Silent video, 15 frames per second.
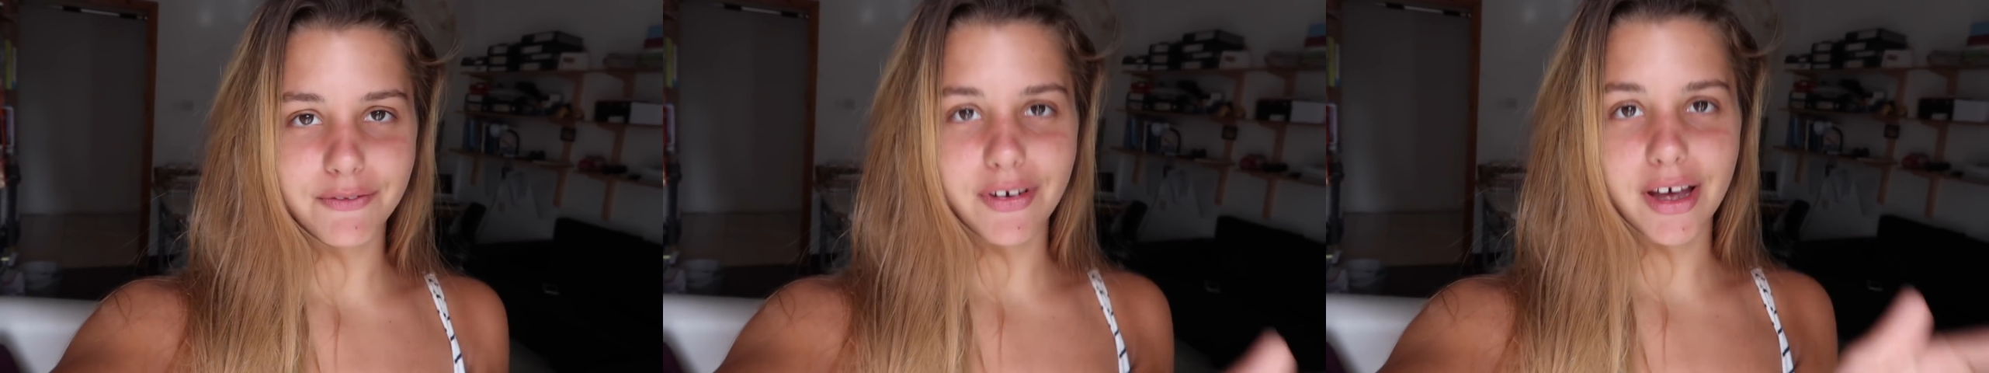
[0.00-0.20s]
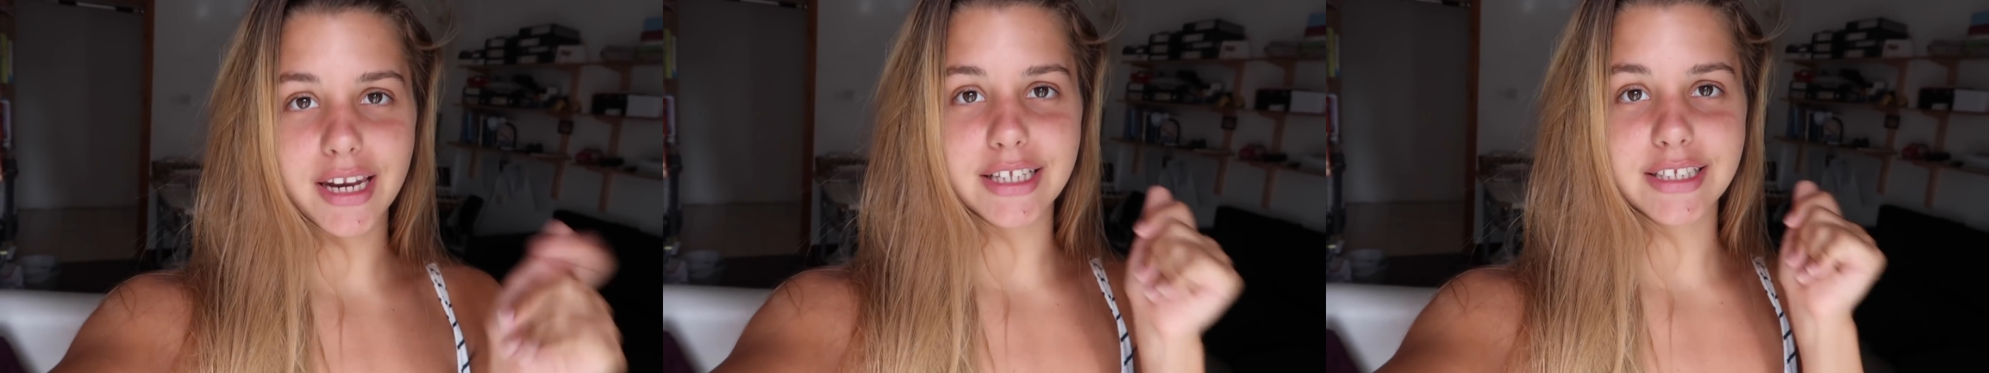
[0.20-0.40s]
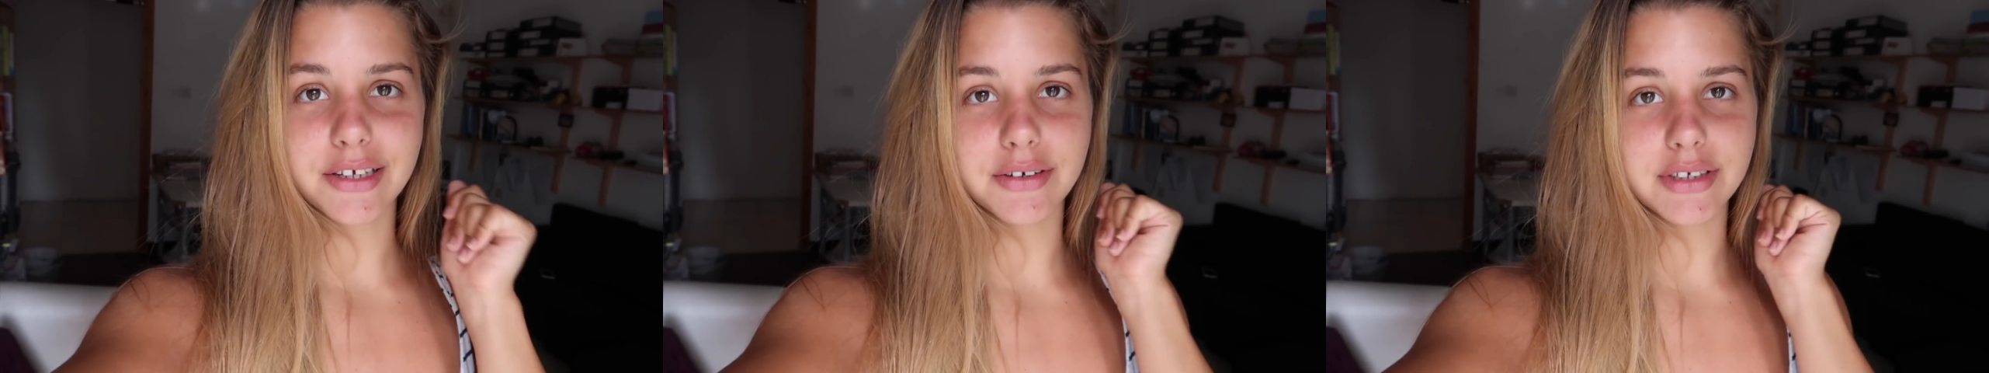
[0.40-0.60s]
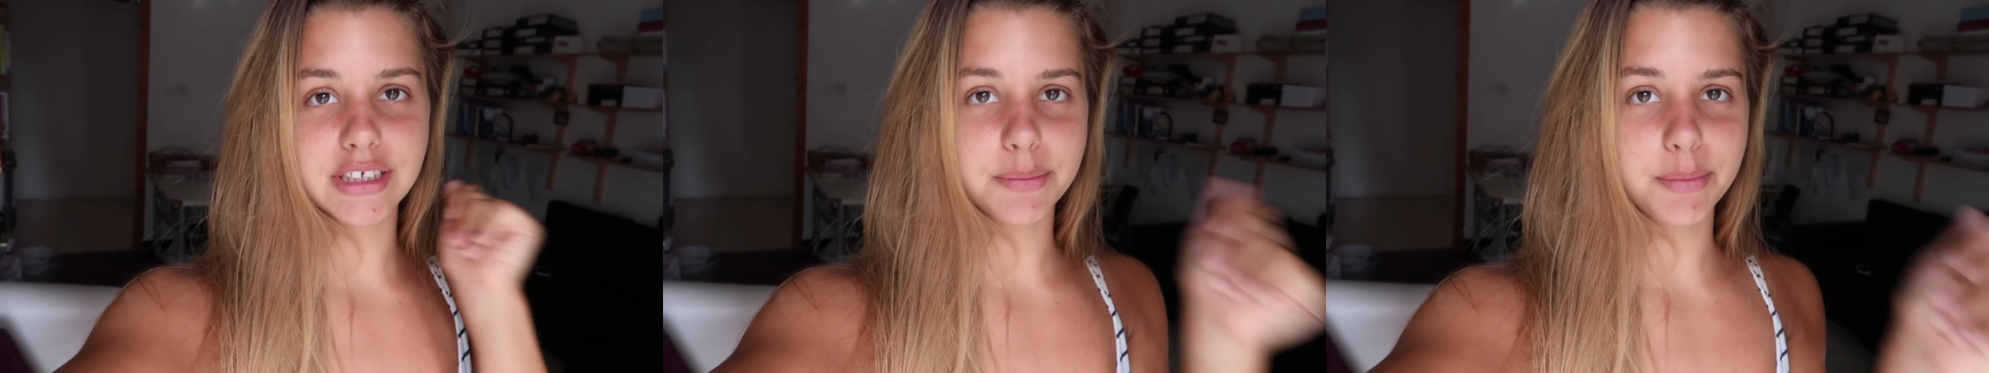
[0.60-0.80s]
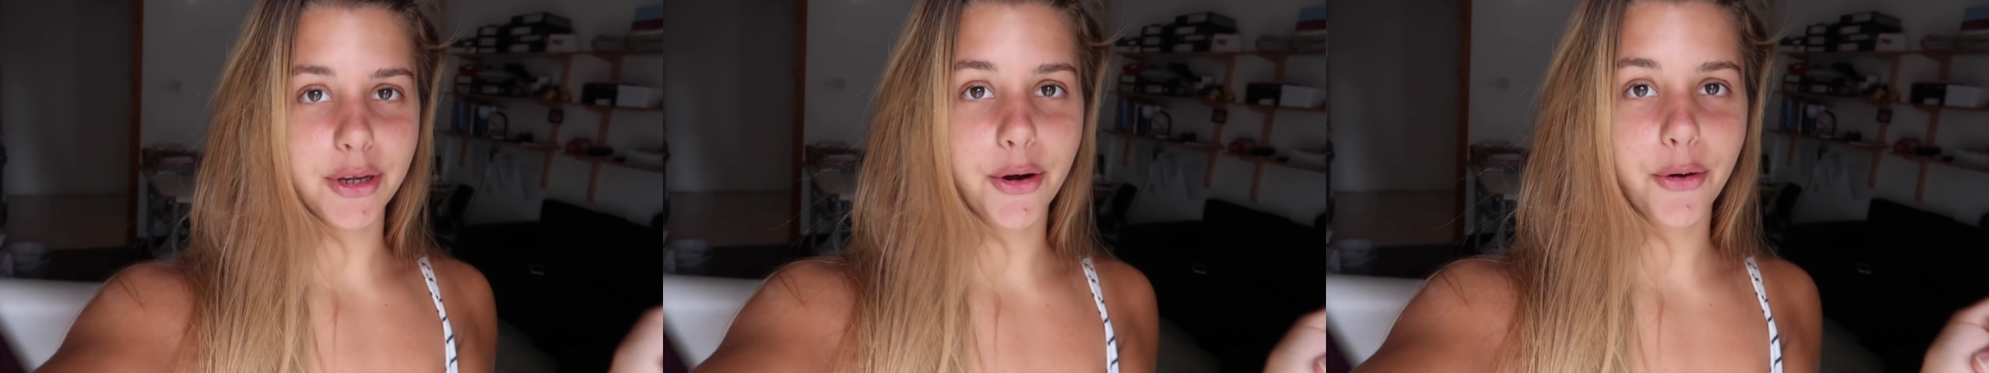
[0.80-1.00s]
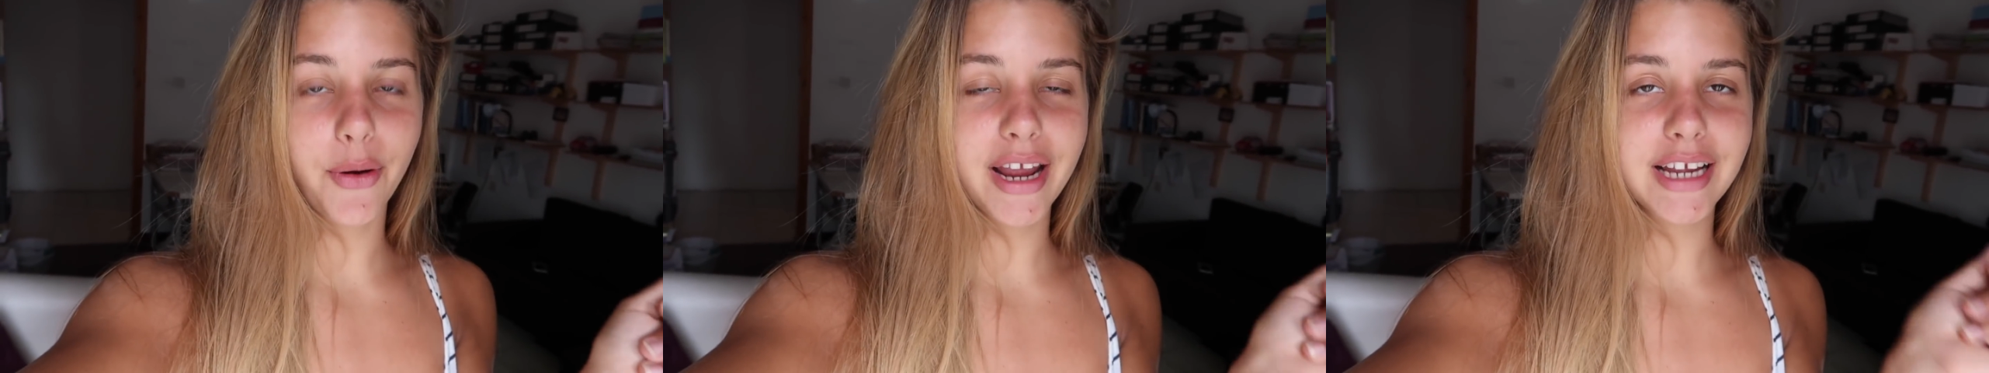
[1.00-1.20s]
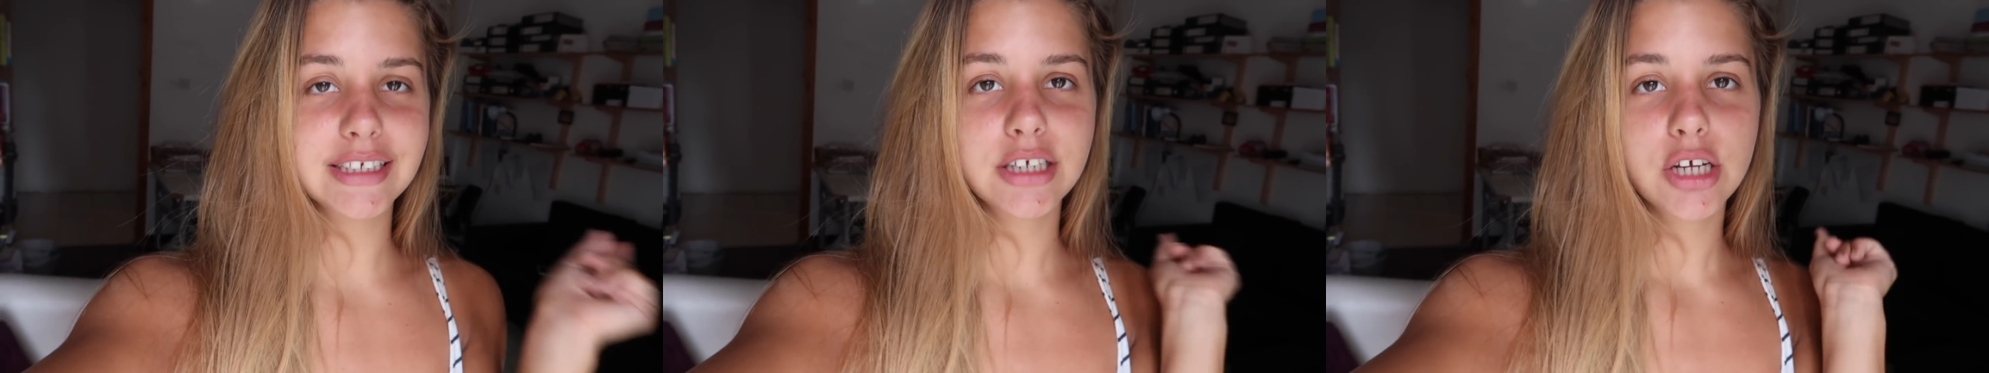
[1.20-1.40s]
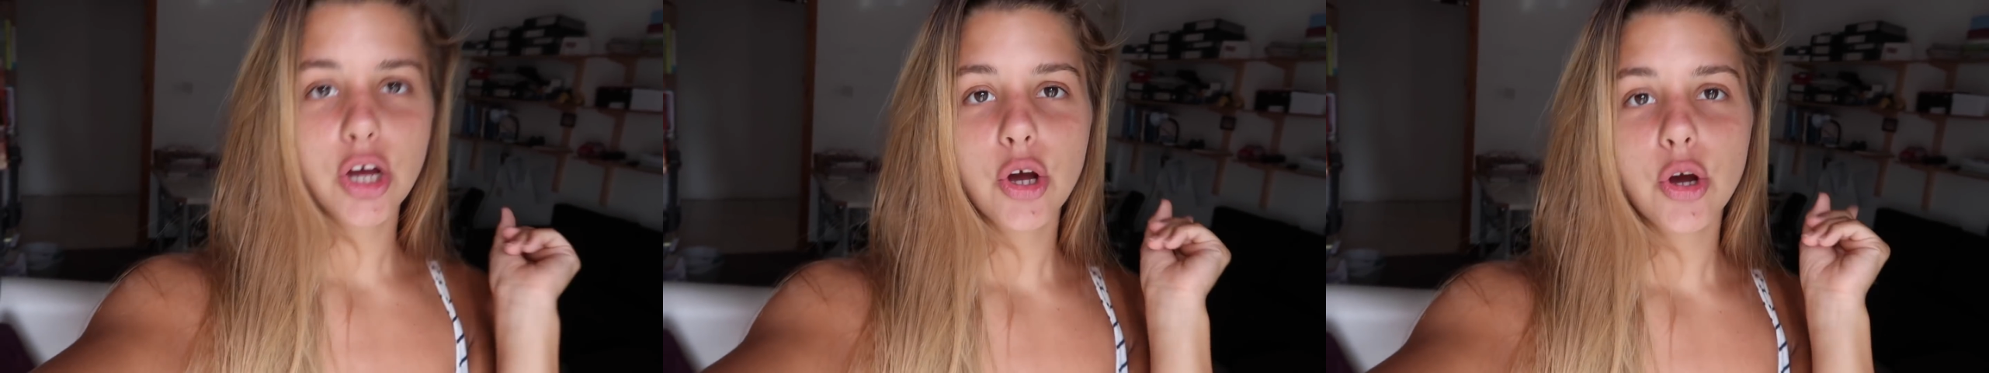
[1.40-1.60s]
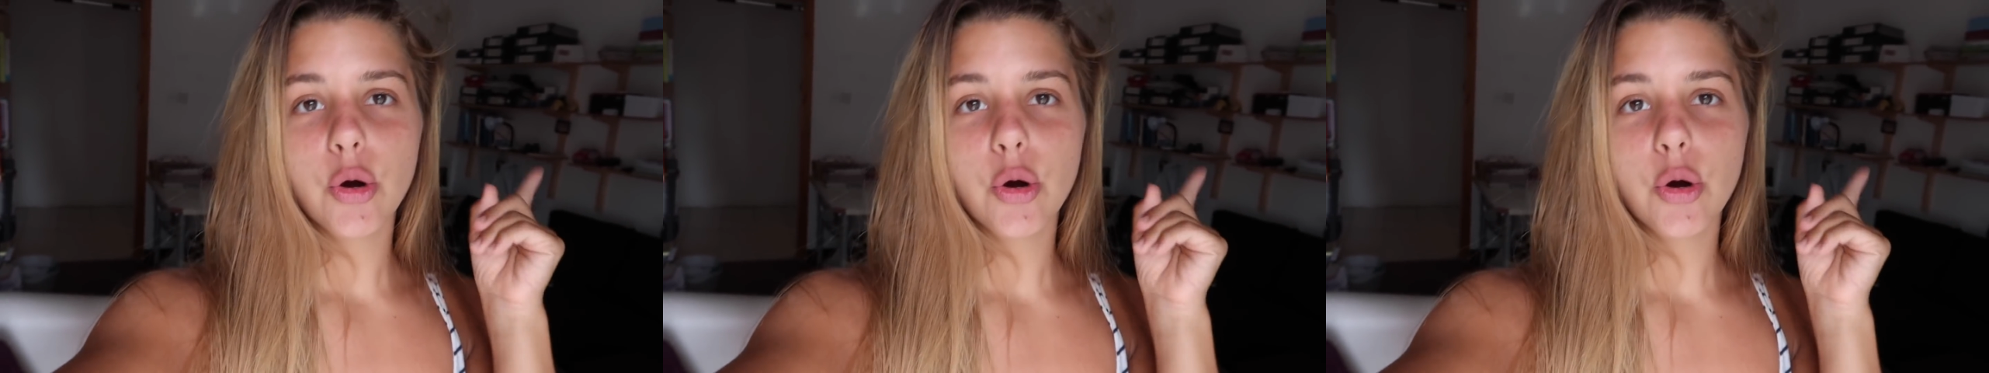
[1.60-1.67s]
fun, it's going to be great.